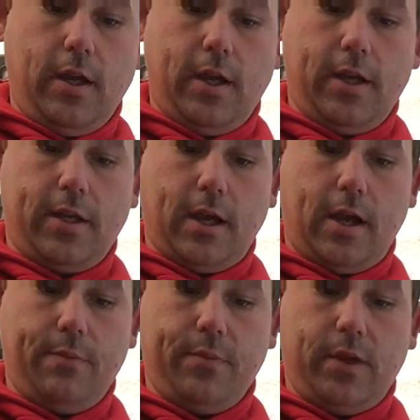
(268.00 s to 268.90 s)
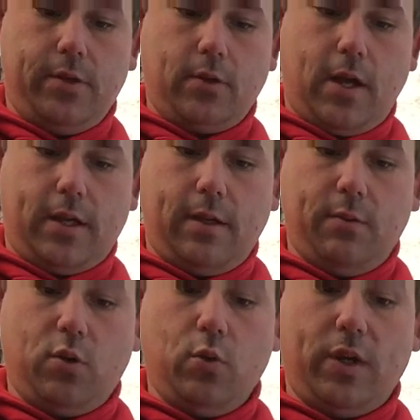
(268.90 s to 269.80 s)
Anytime that dry
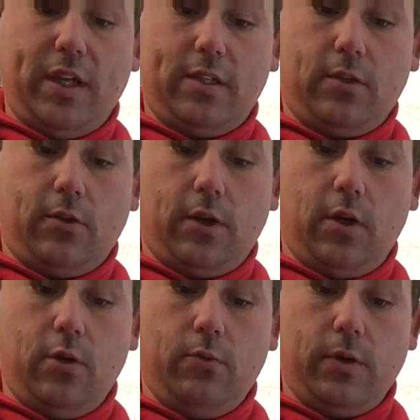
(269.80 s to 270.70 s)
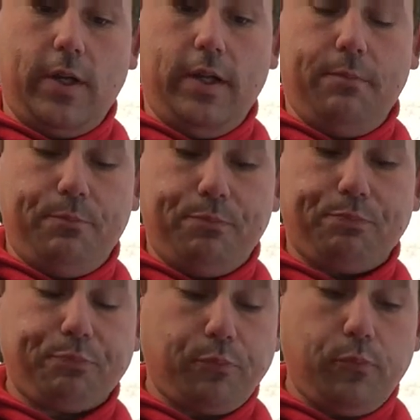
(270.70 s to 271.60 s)
chemical gets on the O-ring,
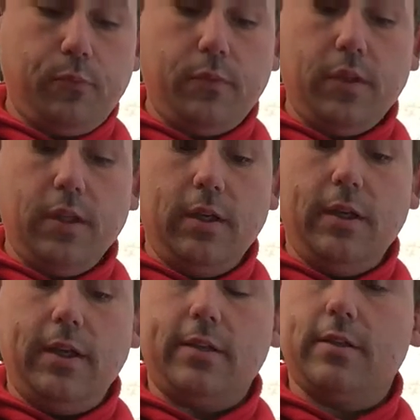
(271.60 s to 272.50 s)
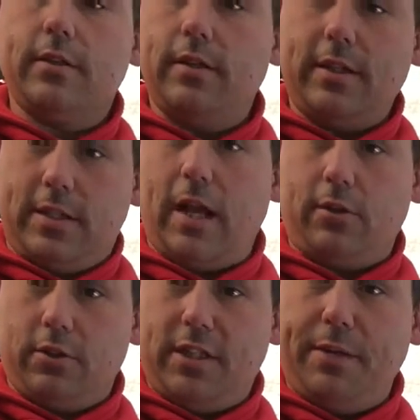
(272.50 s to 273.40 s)
it's not
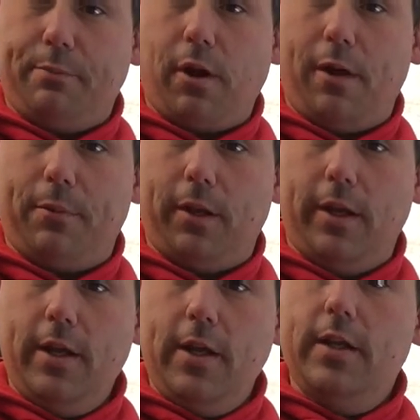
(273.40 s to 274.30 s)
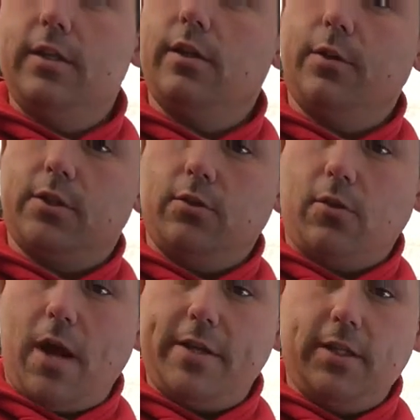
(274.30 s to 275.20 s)
going to seat properly, so it's going to
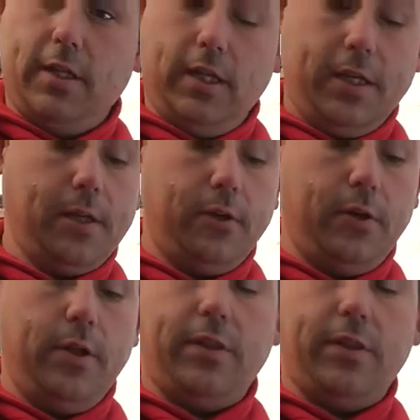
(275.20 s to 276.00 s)
gradually leak out.